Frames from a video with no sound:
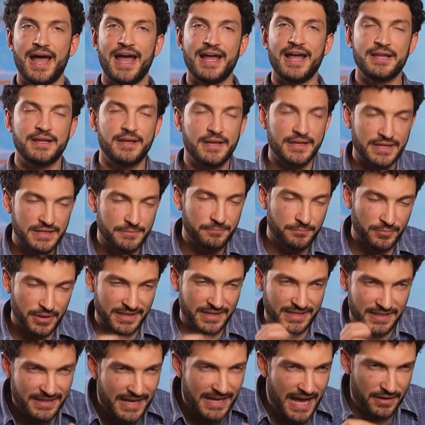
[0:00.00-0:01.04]
iron and
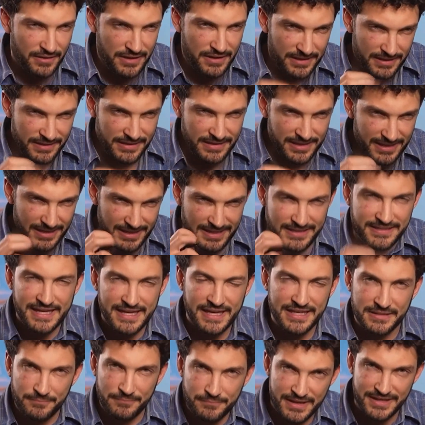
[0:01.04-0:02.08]
break it down into teeny
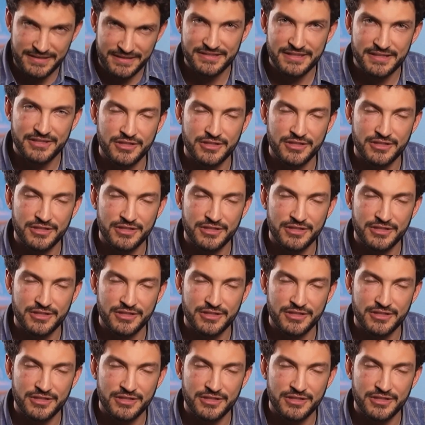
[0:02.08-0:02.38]
tiny bits